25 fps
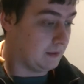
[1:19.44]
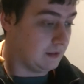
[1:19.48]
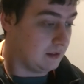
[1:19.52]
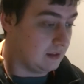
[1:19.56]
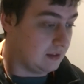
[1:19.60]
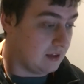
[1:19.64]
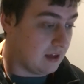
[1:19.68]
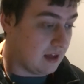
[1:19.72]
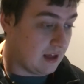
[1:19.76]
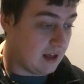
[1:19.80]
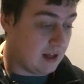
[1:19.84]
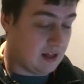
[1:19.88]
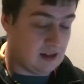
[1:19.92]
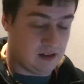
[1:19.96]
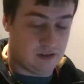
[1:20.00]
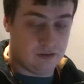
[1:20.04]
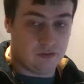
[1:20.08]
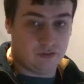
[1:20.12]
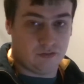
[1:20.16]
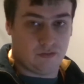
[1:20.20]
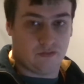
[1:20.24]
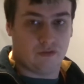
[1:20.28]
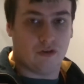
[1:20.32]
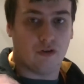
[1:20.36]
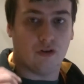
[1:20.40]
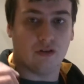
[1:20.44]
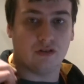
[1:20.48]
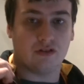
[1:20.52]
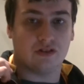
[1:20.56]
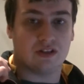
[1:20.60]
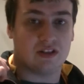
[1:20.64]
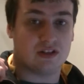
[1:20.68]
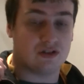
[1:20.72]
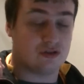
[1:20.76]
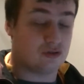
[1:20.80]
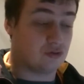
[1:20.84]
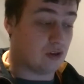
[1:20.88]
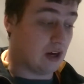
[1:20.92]
Yeah, and of course
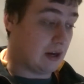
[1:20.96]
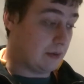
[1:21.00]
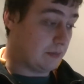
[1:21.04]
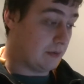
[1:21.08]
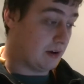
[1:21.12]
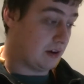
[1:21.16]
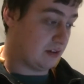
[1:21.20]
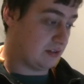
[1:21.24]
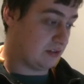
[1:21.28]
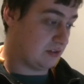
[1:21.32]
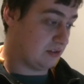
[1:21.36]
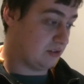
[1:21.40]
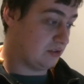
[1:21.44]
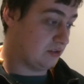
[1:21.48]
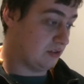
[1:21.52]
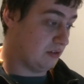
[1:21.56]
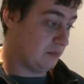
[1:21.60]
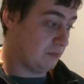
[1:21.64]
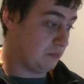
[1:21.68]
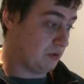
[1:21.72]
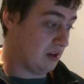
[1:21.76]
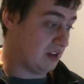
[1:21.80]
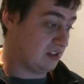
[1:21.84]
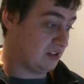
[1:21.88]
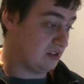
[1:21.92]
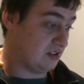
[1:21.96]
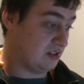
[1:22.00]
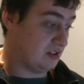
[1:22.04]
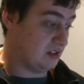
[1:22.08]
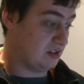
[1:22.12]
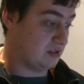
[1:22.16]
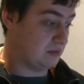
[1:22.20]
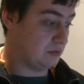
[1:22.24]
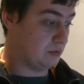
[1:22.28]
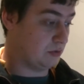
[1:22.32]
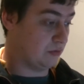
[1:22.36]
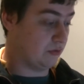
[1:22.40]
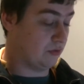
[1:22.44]
his trademarks are still present in
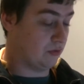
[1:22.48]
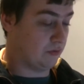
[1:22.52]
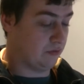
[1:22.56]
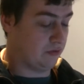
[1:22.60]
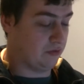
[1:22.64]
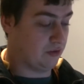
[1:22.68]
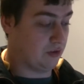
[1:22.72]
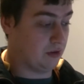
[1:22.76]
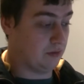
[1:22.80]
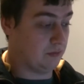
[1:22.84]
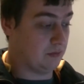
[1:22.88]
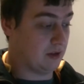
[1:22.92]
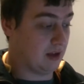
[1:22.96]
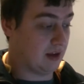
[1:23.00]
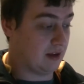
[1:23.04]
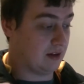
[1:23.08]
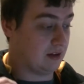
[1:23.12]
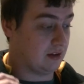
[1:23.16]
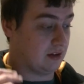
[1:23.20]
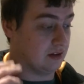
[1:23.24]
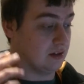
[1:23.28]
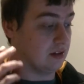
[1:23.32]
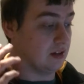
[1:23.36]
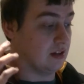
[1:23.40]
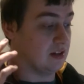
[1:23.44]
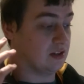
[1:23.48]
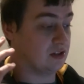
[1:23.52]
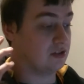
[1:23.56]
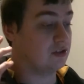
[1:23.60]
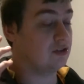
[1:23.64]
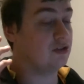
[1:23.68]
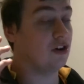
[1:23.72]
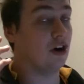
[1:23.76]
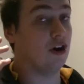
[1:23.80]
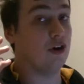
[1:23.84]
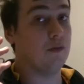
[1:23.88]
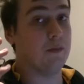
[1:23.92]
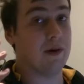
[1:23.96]
this film, like his
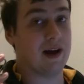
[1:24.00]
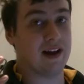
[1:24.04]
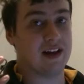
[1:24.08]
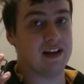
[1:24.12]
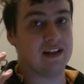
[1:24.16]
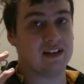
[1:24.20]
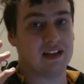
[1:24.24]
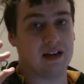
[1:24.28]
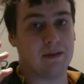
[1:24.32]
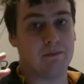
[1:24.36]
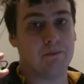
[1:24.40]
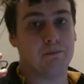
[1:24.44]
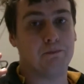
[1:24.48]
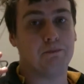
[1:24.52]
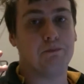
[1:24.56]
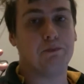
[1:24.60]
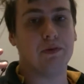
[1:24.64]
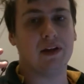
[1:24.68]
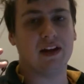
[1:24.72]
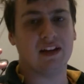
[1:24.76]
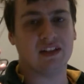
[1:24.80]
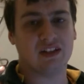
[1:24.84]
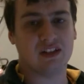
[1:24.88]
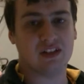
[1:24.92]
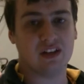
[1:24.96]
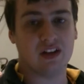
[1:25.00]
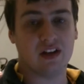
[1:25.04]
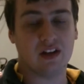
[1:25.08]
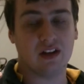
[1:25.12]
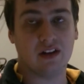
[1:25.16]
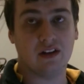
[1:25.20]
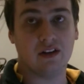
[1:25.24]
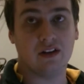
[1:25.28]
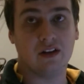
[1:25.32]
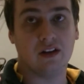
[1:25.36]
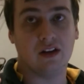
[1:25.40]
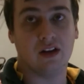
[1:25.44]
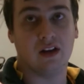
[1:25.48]
scope and his
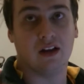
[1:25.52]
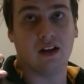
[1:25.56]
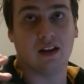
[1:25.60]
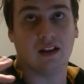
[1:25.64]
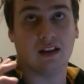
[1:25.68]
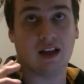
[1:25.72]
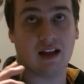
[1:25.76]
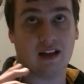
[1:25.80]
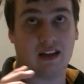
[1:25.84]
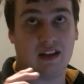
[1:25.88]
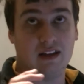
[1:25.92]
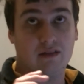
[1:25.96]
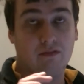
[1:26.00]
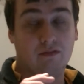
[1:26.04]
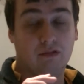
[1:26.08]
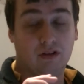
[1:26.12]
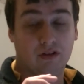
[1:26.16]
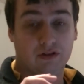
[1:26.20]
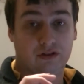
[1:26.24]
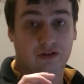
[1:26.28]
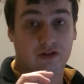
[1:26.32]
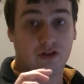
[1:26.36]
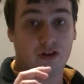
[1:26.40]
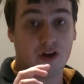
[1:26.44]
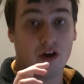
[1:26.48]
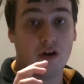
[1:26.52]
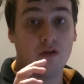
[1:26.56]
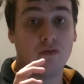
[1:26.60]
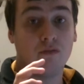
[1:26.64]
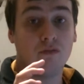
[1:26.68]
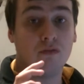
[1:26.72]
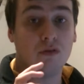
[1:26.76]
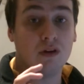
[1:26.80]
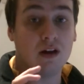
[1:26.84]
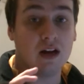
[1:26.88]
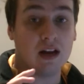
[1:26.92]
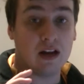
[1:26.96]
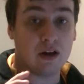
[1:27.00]
ambition. Like, he wants to go
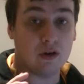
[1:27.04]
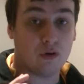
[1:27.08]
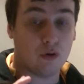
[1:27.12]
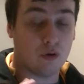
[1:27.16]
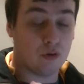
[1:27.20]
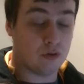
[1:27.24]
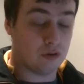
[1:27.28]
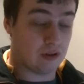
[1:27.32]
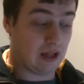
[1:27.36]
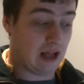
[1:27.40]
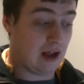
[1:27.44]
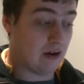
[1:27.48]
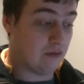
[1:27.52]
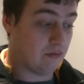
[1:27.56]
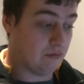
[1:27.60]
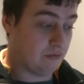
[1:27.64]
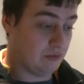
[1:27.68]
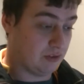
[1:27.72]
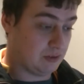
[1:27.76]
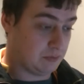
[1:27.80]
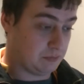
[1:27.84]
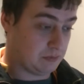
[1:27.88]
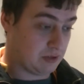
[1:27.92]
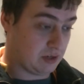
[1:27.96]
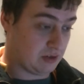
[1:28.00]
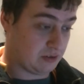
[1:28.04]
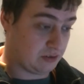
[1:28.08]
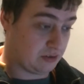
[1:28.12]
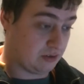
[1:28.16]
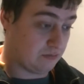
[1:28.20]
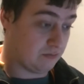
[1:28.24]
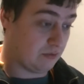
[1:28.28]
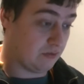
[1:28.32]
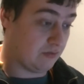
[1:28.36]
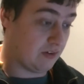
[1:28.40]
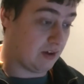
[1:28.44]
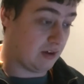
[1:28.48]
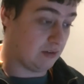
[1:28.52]
really all out with his production
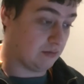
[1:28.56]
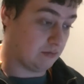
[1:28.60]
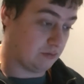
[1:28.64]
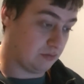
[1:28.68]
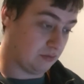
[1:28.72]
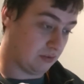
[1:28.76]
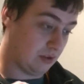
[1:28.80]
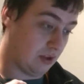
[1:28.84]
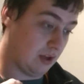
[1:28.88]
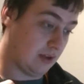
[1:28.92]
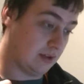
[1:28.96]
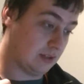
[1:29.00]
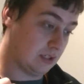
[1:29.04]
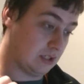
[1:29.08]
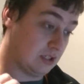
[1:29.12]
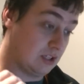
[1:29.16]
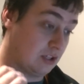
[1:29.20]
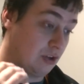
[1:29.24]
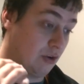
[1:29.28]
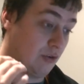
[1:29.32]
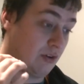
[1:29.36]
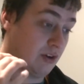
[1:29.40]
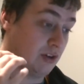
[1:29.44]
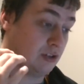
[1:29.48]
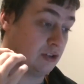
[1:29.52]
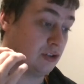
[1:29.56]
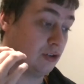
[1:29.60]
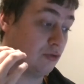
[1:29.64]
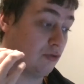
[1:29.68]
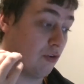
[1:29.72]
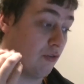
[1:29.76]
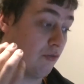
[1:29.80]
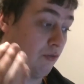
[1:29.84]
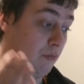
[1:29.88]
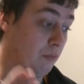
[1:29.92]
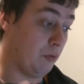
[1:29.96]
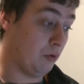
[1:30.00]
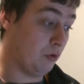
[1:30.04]
without going too
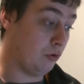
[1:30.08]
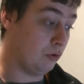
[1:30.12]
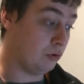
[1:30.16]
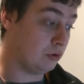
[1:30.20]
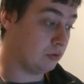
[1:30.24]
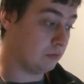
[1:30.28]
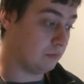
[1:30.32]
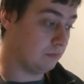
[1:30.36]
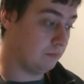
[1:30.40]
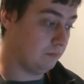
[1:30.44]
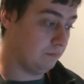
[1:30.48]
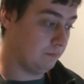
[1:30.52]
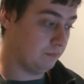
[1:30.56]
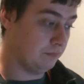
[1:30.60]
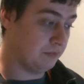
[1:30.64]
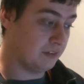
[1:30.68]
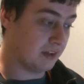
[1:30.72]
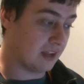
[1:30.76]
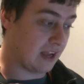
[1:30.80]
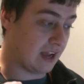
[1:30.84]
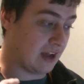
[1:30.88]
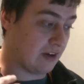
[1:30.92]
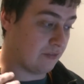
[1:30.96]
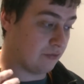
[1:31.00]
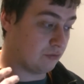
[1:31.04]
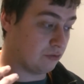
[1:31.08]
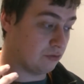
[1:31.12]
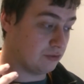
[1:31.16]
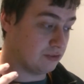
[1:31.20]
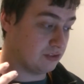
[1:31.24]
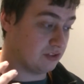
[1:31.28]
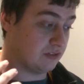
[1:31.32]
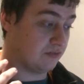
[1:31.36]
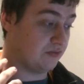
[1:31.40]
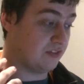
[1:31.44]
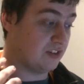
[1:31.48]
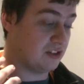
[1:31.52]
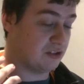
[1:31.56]
overboard. And of course,
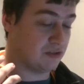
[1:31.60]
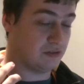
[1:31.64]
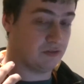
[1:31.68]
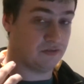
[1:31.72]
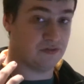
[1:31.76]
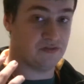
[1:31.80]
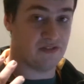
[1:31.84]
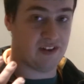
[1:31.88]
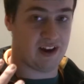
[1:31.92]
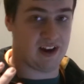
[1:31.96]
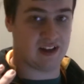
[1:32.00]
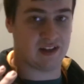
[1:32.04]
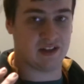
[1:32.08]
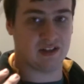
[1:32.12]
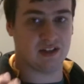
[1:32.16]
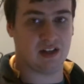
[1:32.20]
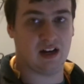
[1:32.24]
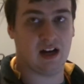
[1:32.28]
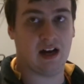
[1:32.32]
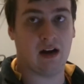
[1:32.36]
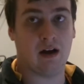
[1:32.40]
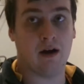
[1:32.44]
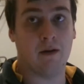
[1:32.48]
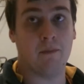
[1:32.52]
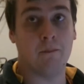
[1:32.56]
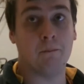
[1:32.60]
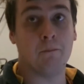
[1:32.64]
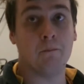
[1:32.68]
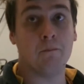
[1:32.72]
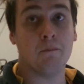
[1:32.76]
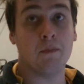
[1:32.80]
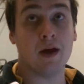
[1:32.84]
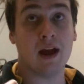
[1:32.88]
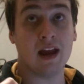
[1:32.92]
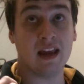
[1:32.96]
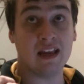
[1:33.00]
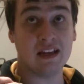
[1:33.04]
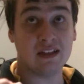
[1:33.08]
the visual effects are
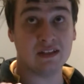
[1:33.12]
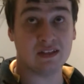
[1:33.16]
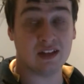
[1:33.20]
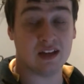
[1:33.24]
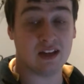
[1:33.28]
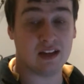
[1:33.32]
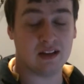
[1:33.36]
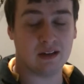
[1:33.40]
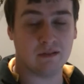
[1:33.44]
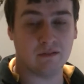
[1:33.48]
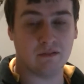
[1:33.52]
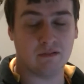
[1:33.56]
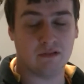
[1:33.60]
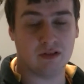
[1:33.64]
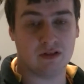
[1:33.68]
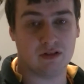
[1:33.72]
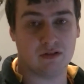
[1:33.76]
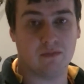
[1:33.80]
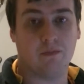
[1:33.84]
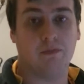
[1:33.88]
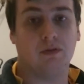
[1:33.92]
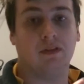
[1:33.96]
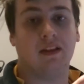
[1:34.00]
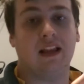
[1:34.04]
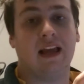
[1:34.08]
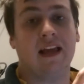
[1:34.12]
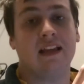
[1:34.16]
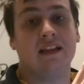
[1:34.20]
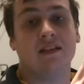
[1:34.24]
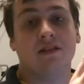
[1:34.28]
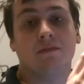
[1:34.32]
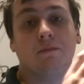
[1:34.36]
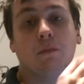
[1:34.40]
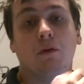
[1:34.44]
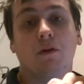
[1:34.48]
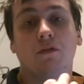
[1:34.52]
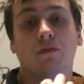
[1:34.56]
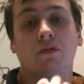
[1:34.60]
amazing, which blends
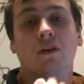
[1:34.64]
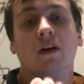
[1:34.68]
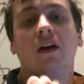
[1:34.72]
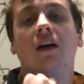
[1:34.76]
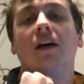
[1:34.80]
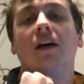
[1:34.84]
both